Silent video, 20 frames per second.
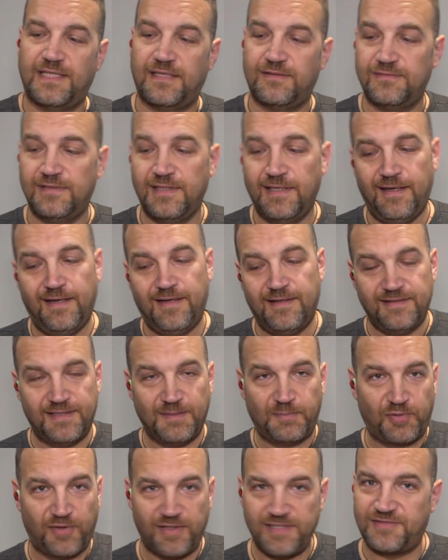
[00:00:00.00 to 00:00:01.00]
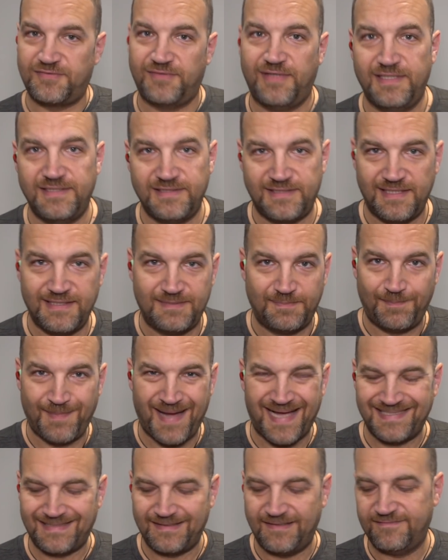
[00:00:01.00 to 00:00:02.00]
Now, the price range is
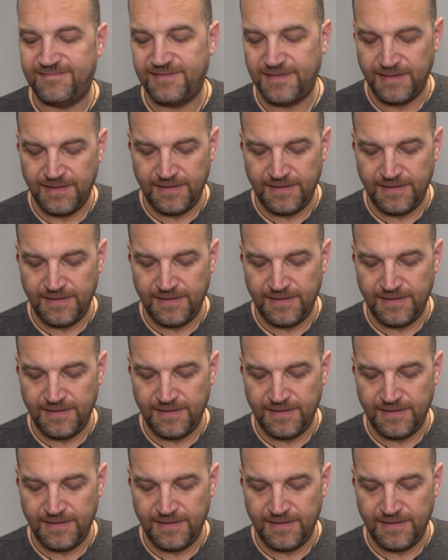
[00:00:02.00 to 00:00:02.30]
massive.